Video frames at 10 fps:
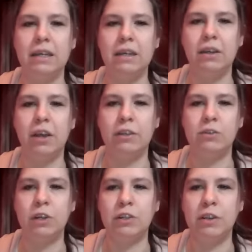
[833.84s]
Good.
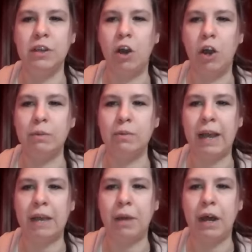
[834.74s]
Stretching the arms
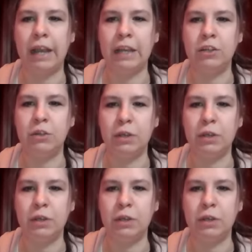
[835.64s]
back behind you.